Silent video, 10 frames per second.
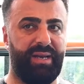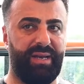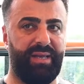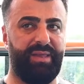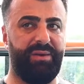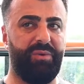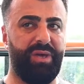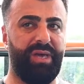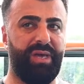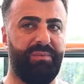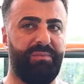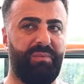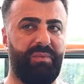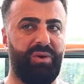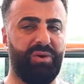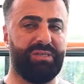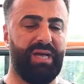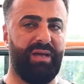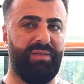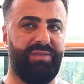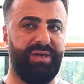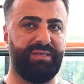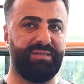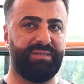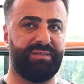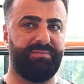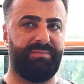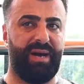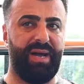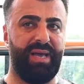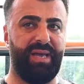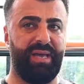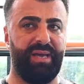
And then we looked at things by